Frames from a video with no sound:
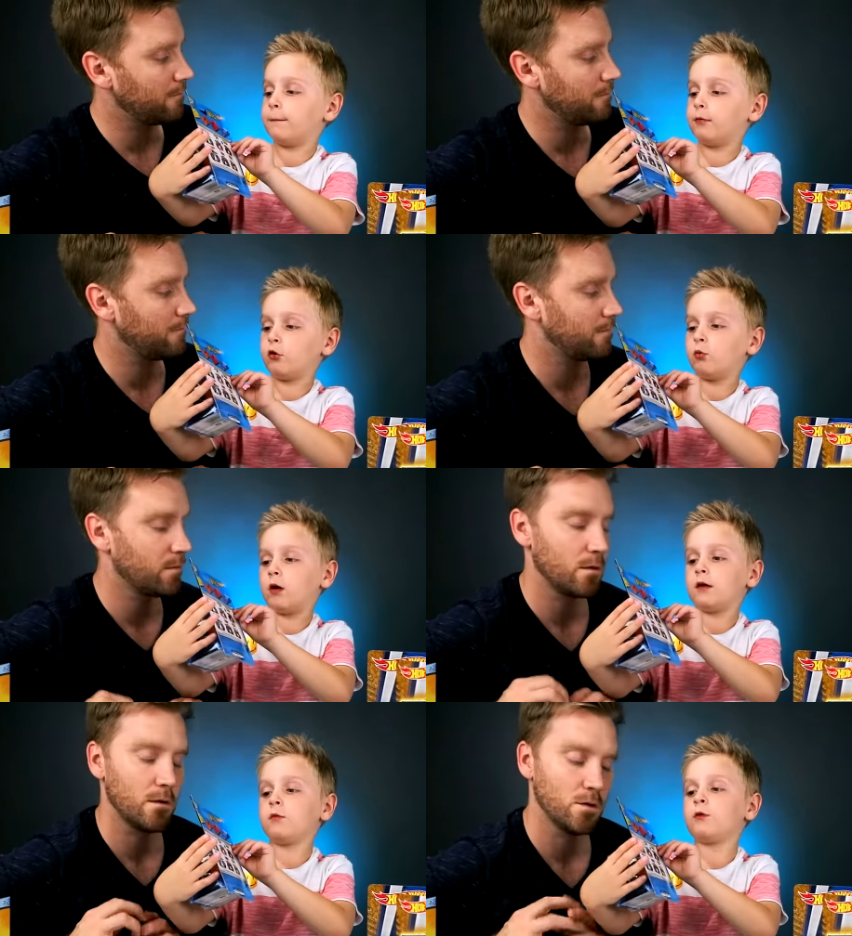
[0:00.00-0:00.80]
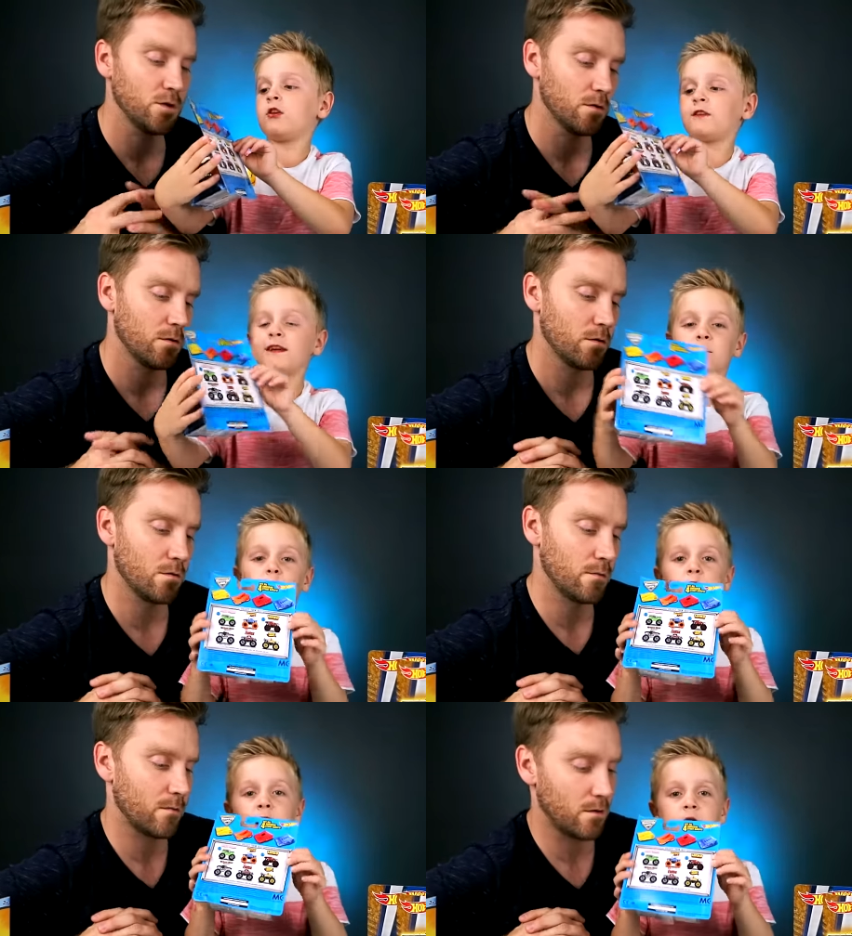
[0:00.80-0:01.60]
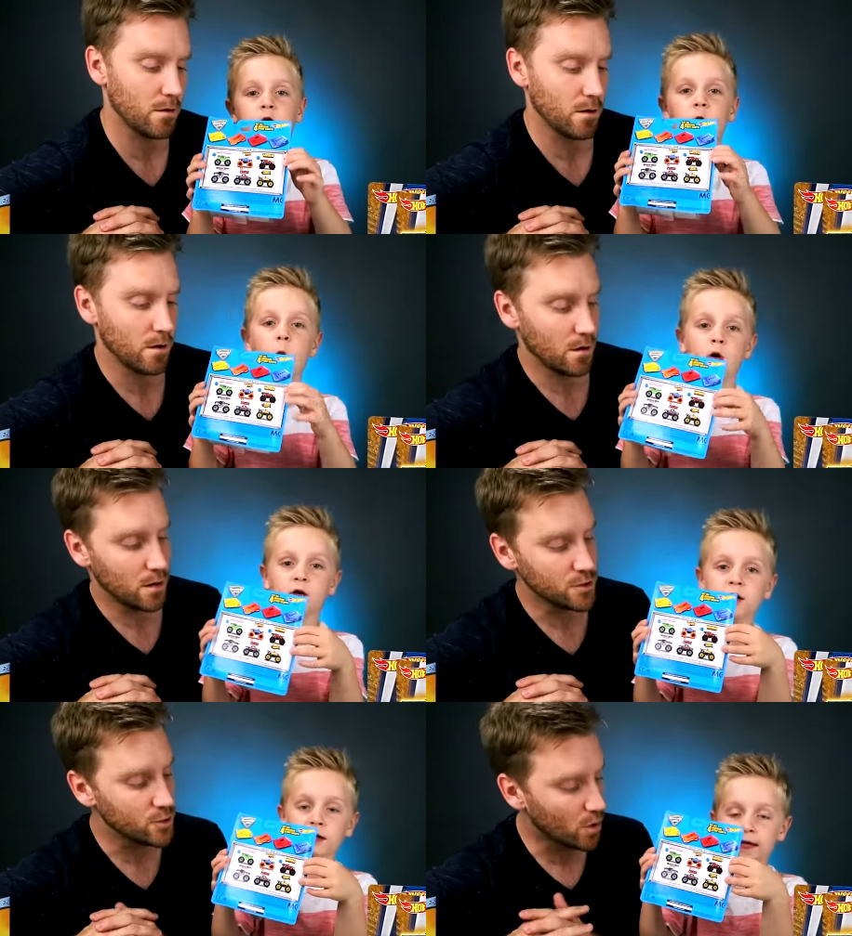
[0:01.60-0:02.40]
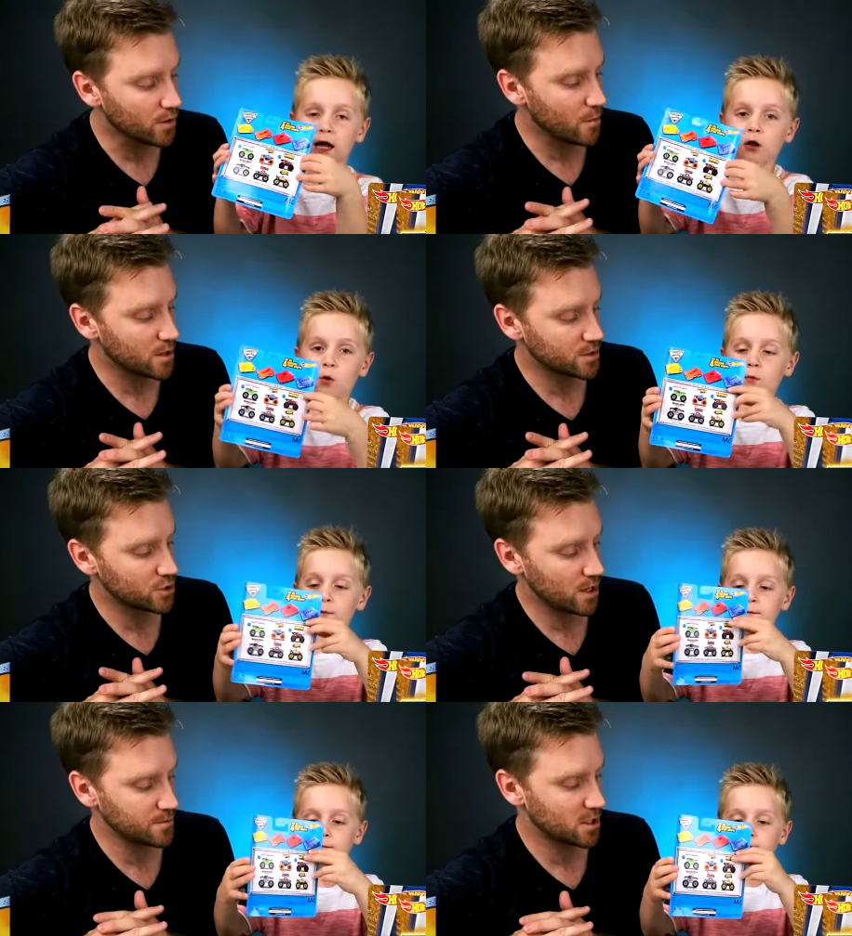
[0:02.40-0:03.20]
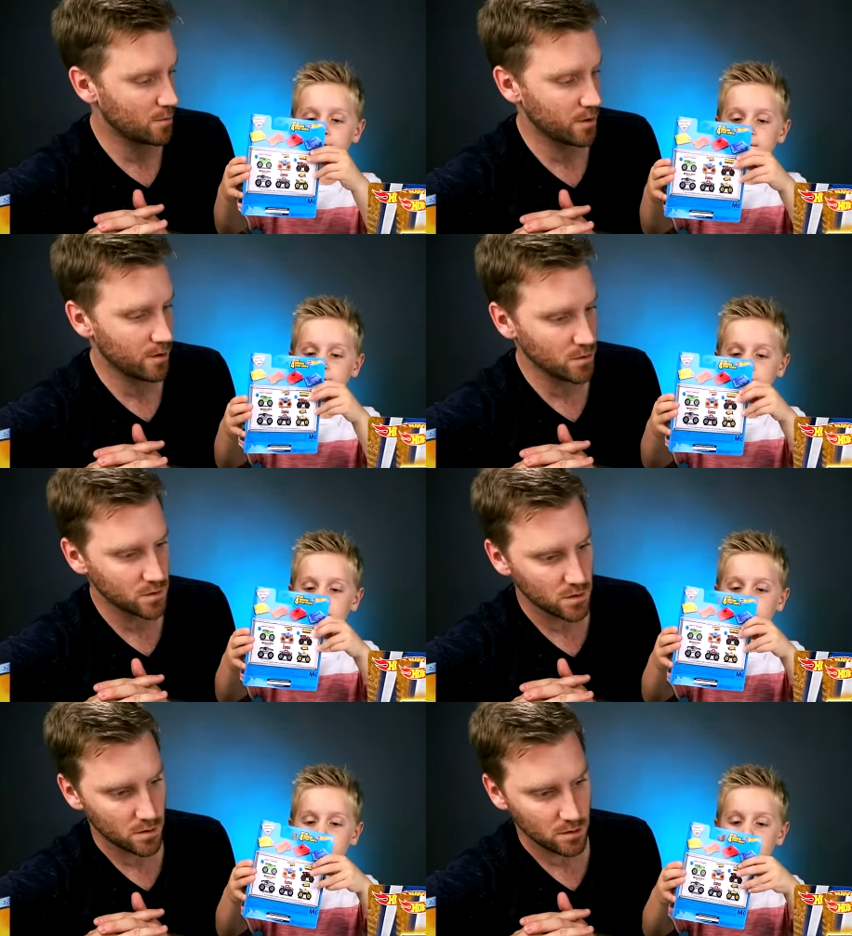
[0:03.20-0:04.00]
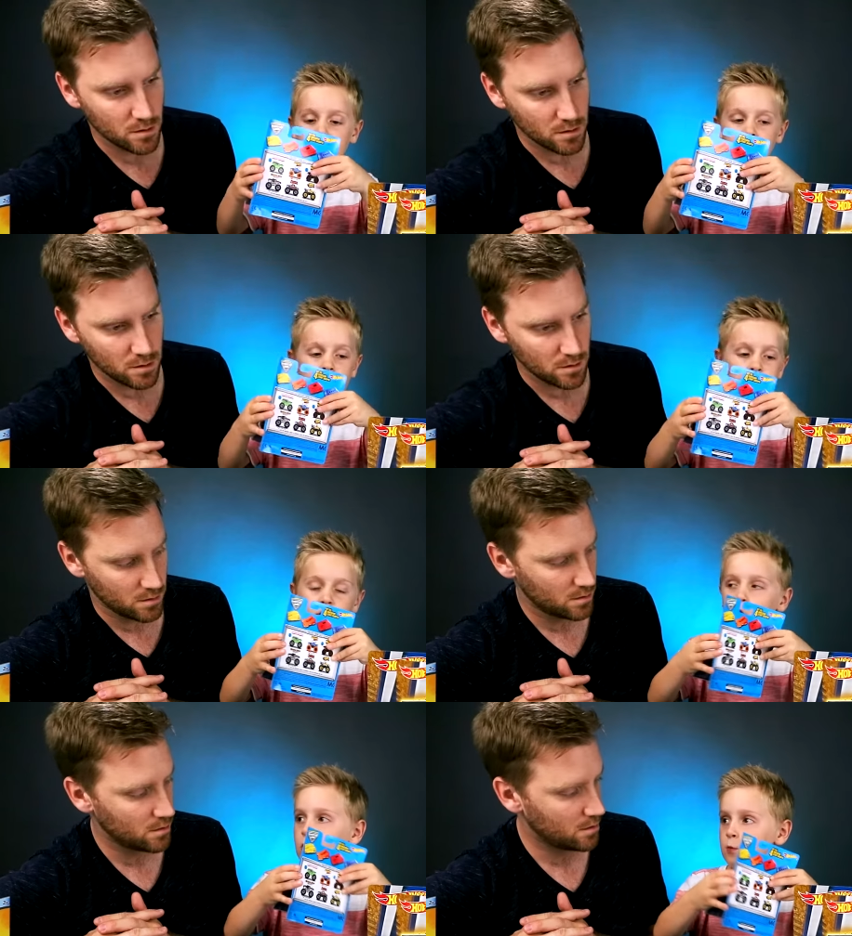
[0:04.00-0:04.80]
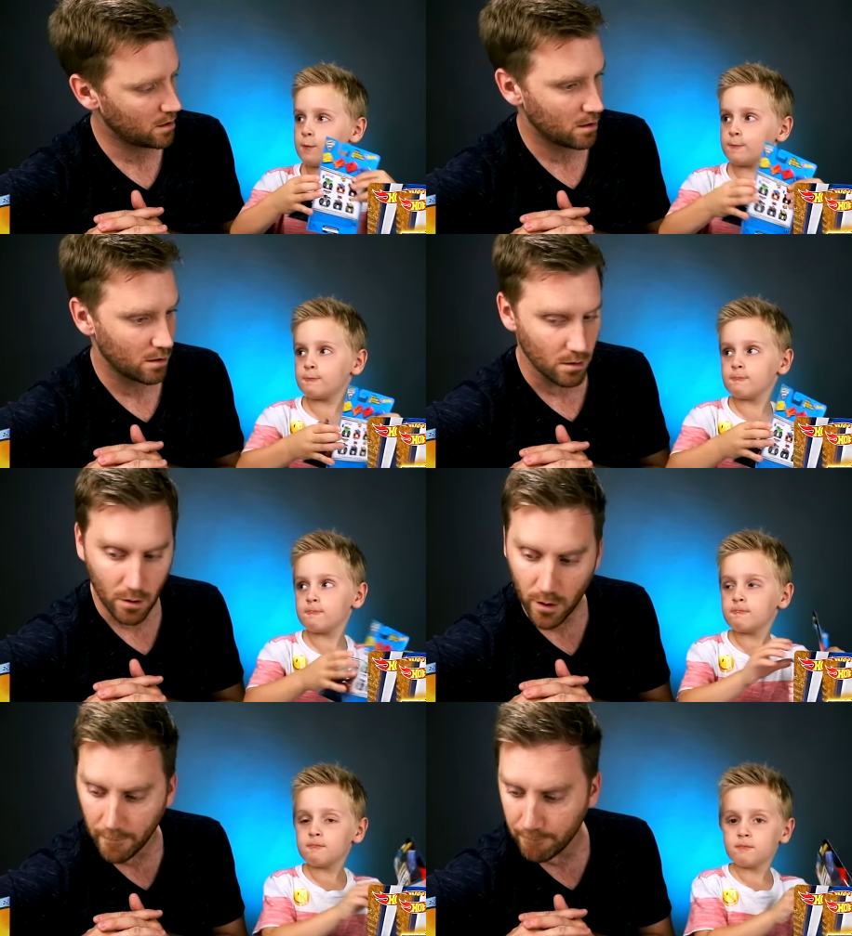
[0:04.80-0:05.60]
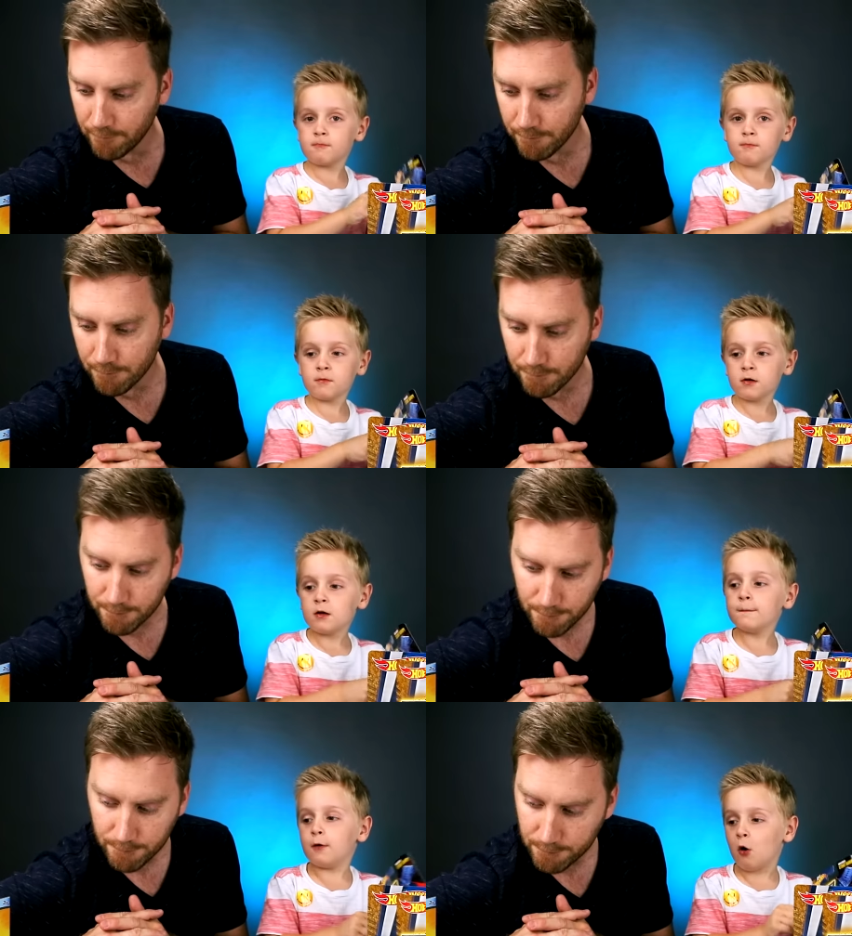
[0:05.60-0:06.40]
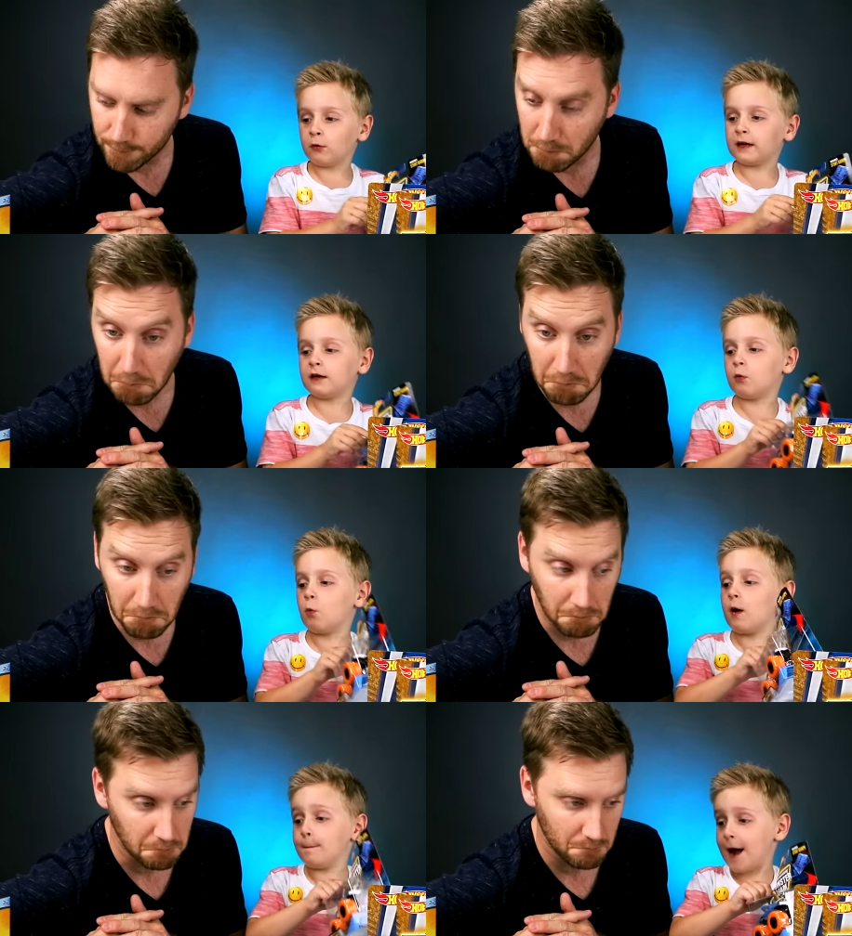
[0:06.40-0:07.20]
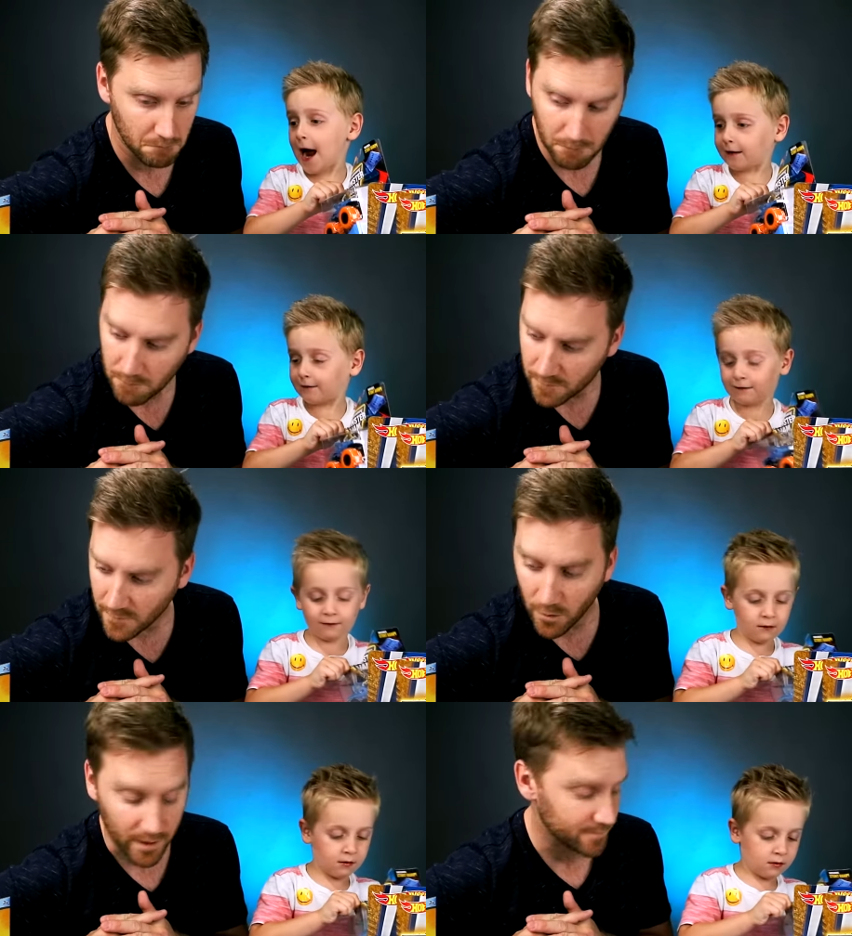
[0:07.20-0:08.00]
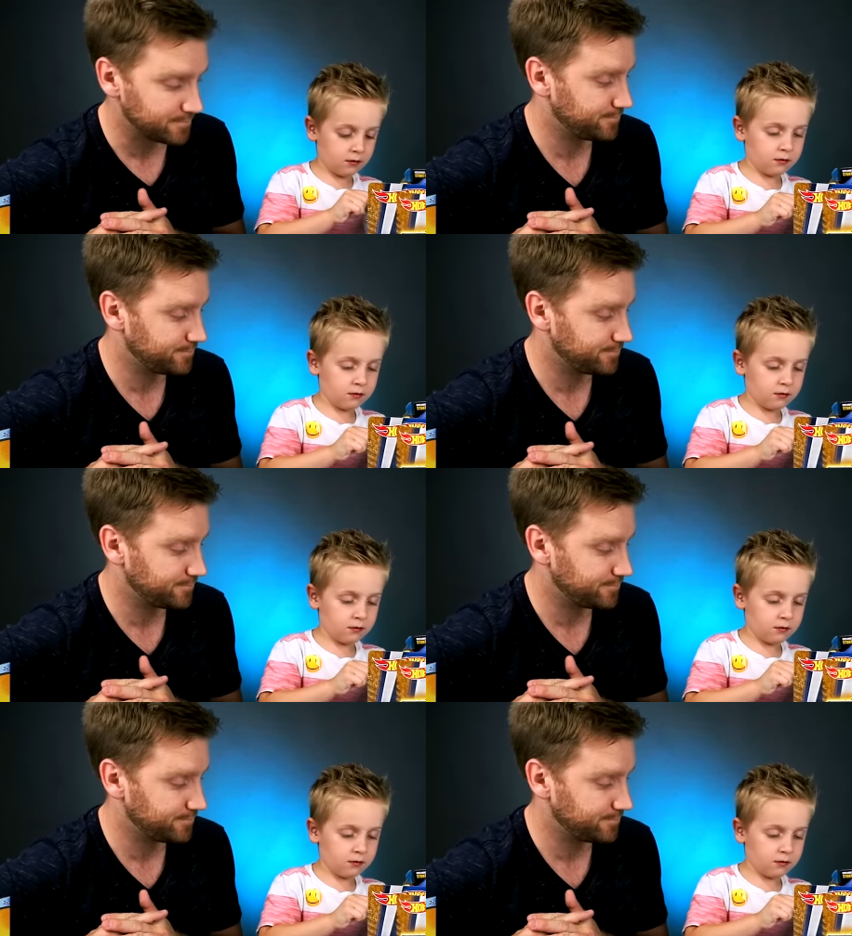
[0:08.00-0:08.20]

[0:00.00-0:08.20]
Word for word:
Speaker 1: blue one. We just need red and orange.
Speaker 2: Do all the Monster Jams come with those?
Speaker 1: No.
Speaker 2: Okay.
Speaker 1: But only the 1-packs.
Speaker 2: All right.